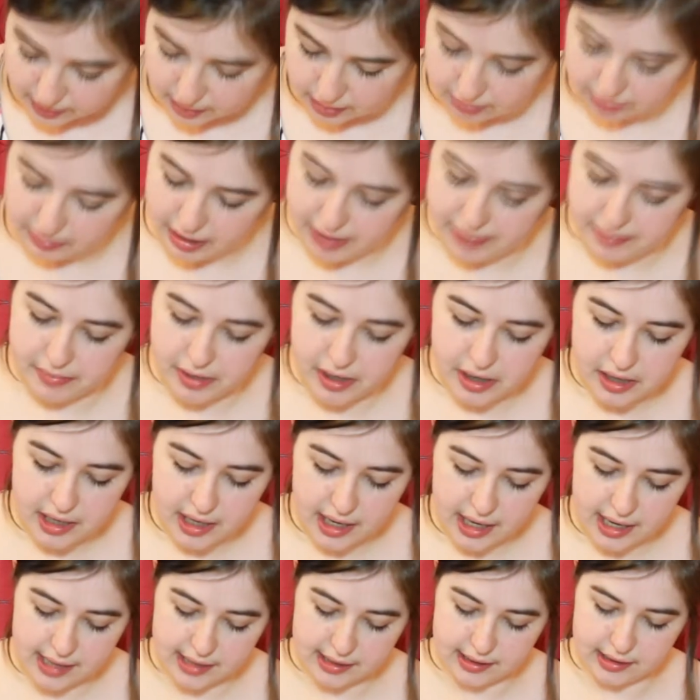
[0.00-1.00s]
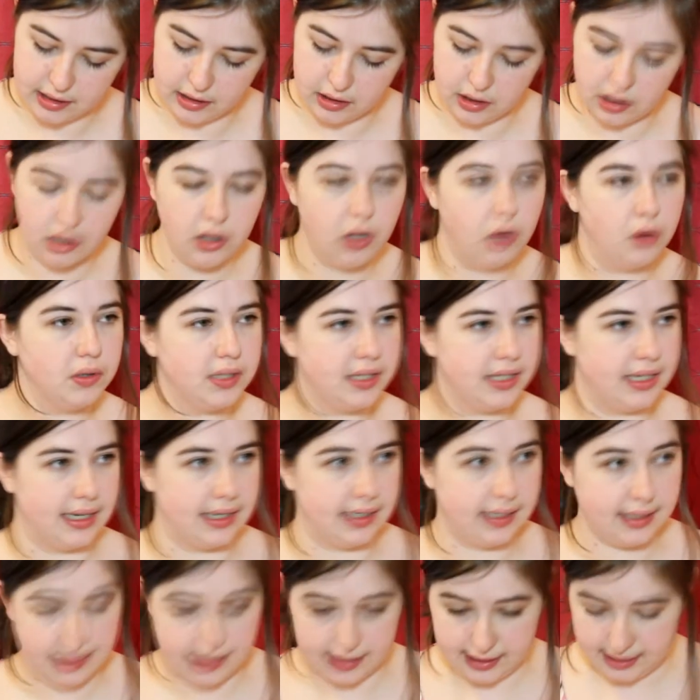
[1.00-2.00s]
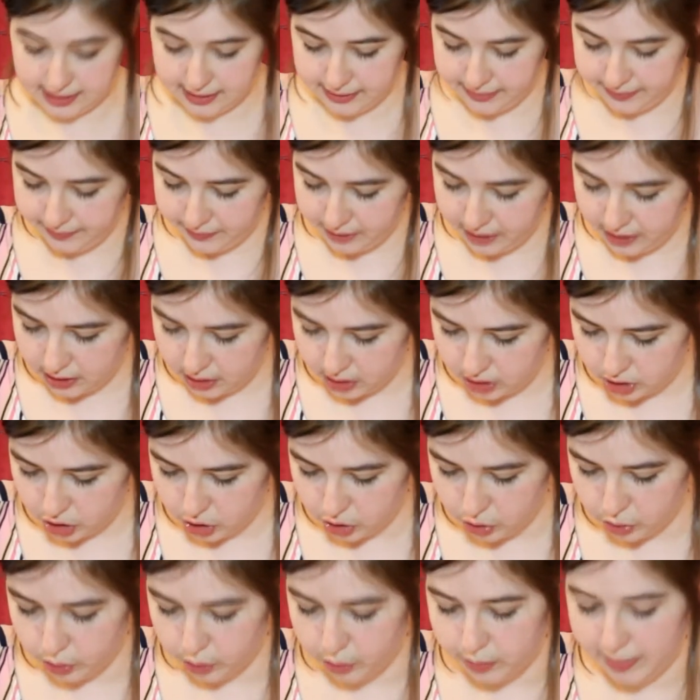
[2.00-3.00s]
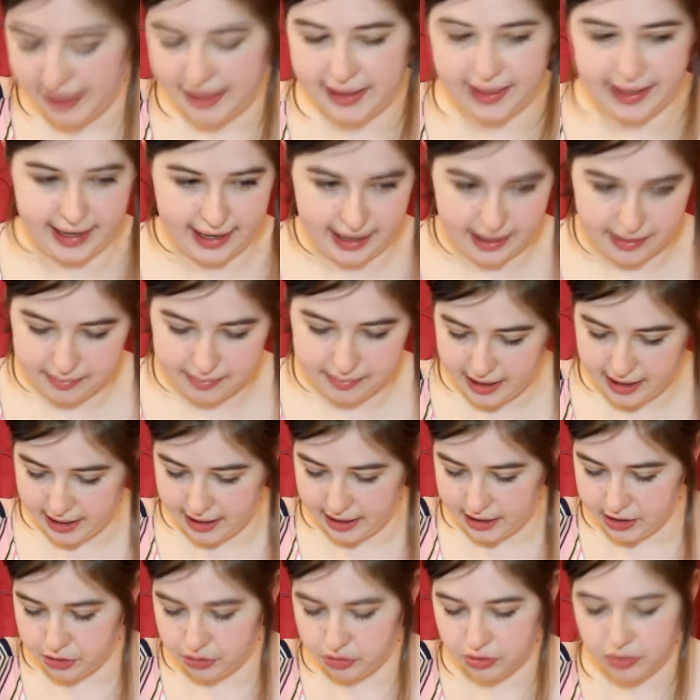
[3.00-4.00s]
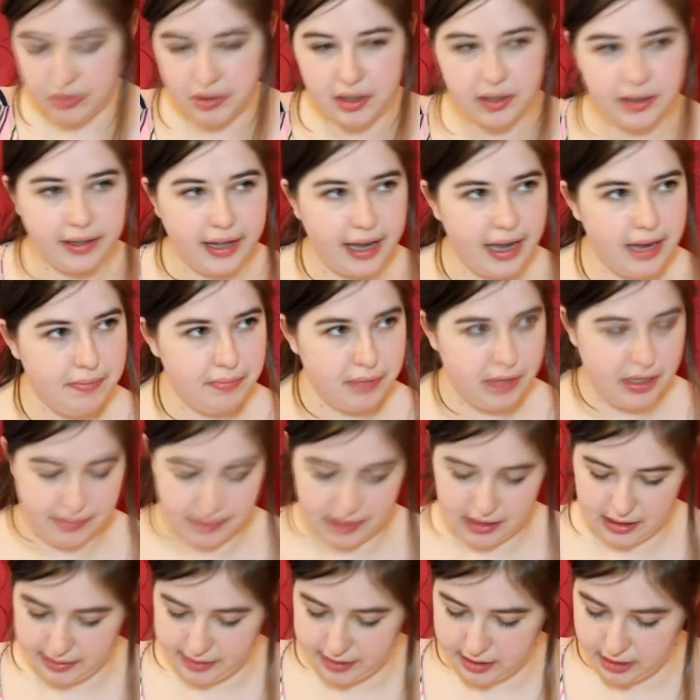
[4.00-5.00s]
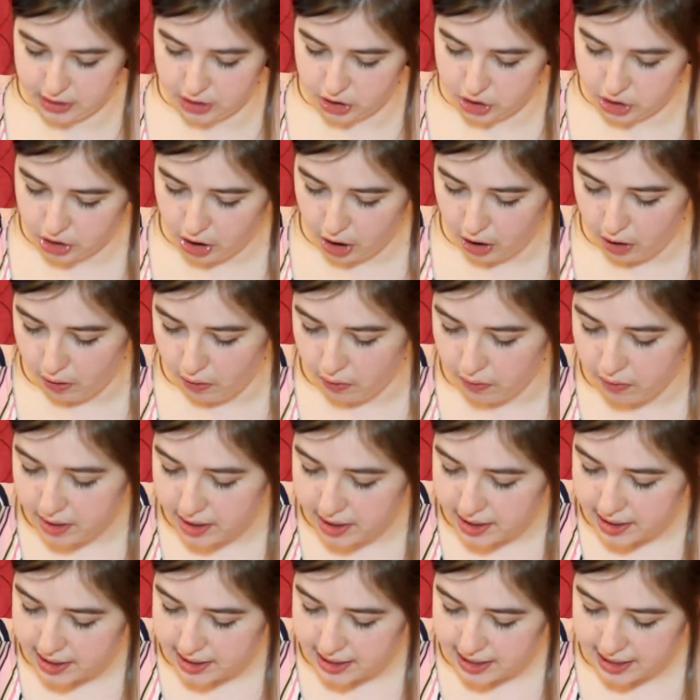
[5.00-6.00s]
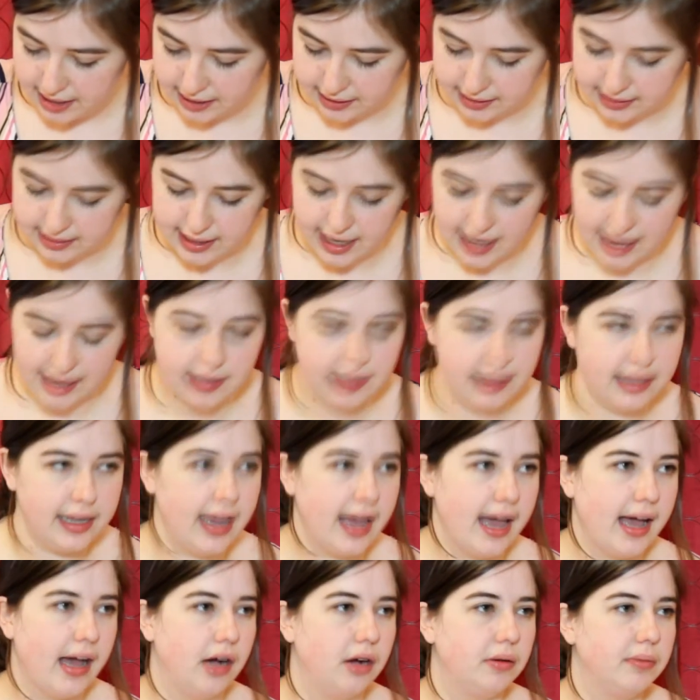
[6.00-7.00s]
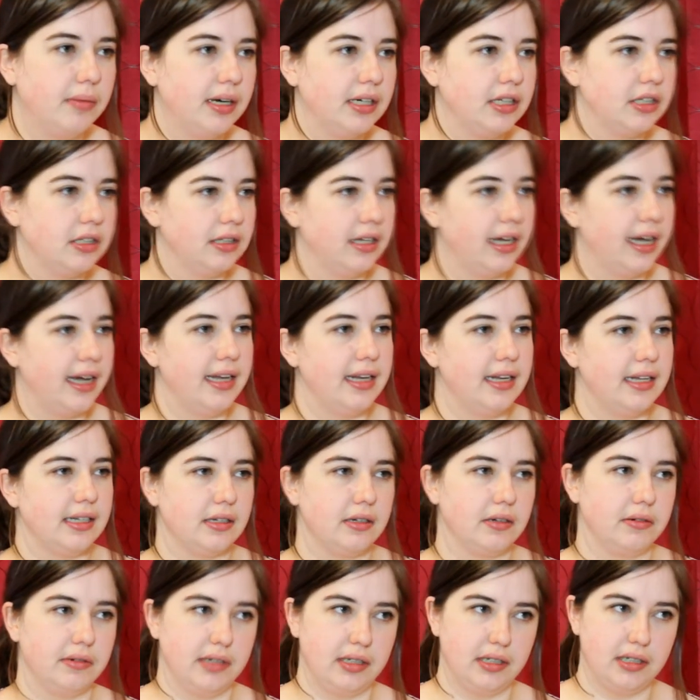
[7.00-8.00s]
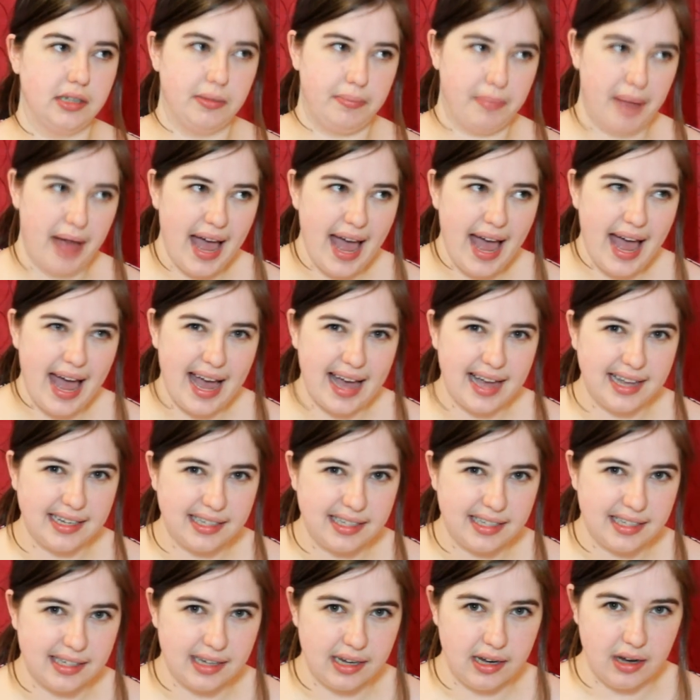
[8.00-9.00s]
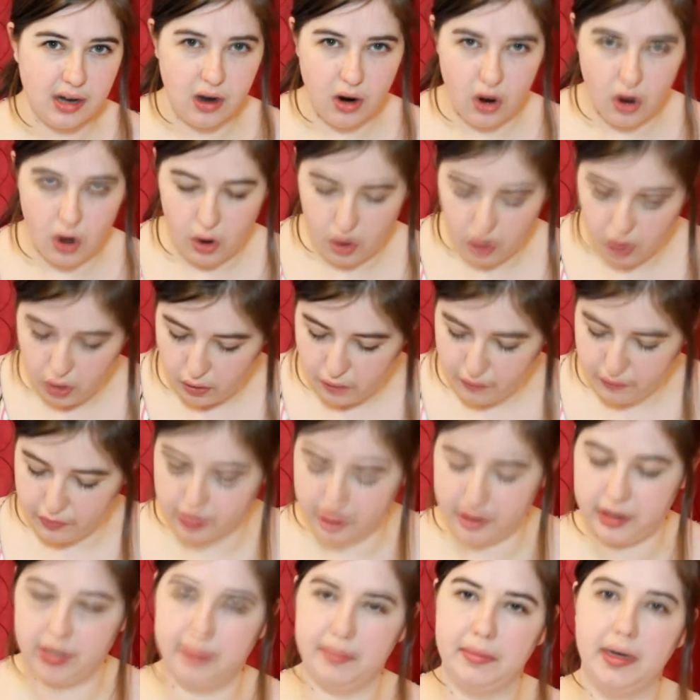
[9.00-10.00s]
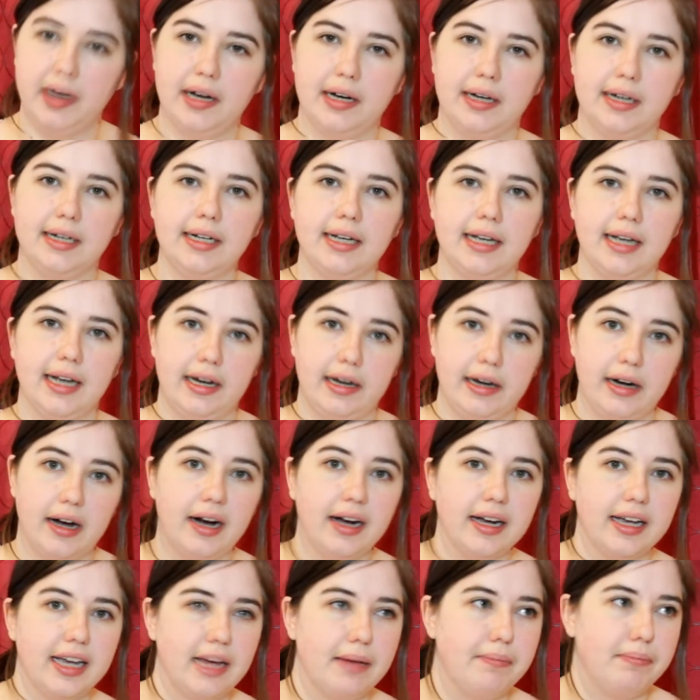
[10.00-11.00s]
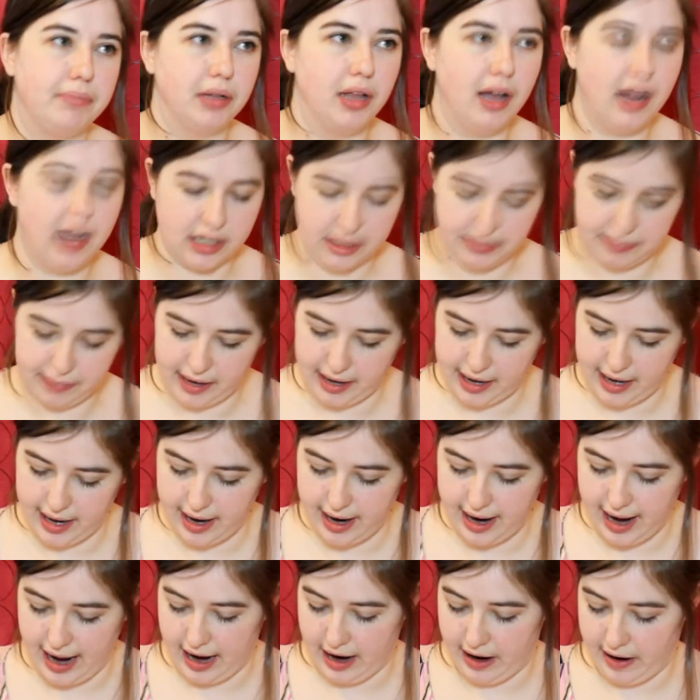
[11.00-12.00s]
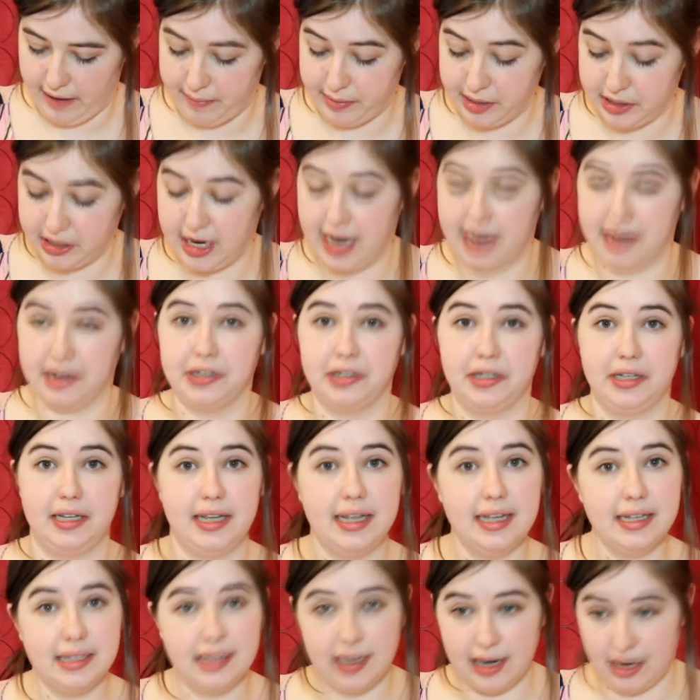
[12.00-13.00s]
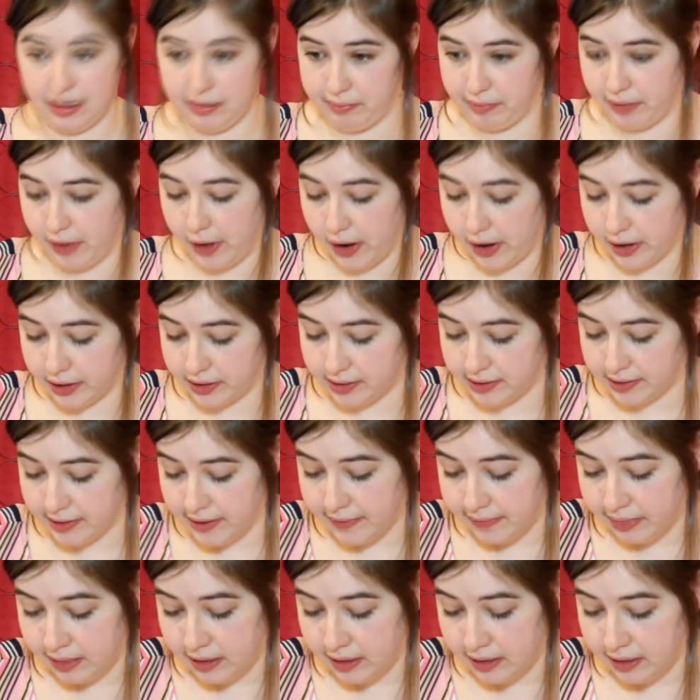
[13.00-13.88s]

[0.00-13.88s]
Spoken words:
My mug is the closest to my lamp, I drew the light beams in to show exactly how much light is going to pass over the mug and not get blocked by it, and how much actually is getting blocked.